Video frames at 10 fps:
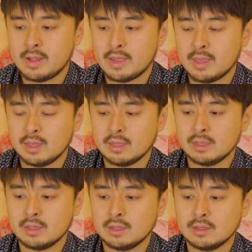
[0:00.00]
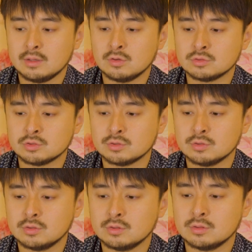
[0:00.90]
a
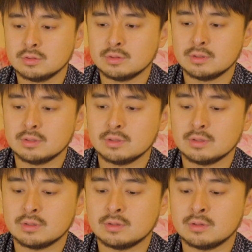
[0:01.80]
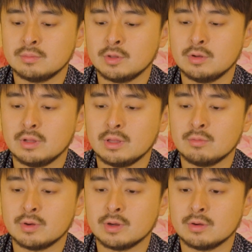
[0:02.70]
cultural community
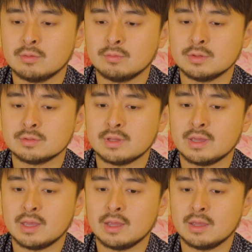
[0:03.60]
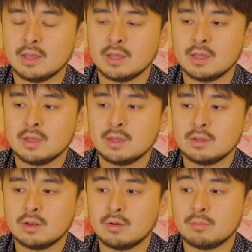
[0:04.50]
where we say,
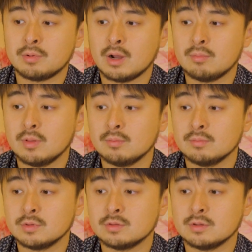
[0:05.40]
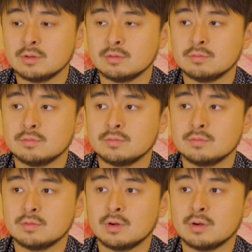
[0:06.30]
you know, the problems of
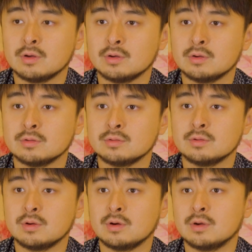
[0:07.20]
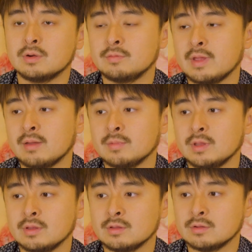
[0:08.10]
our
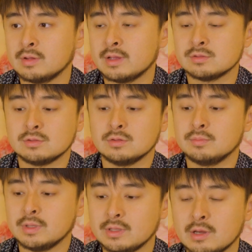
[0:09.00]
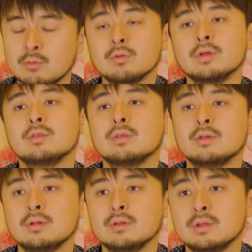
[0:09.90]
family, you know, has to be dealt with
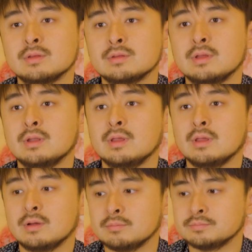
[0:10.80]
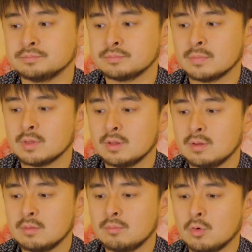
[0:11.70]
right. In a
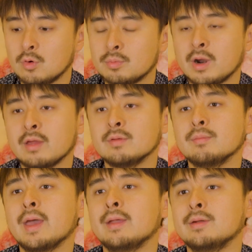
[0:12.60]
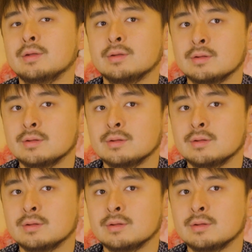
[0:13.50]
more private manner.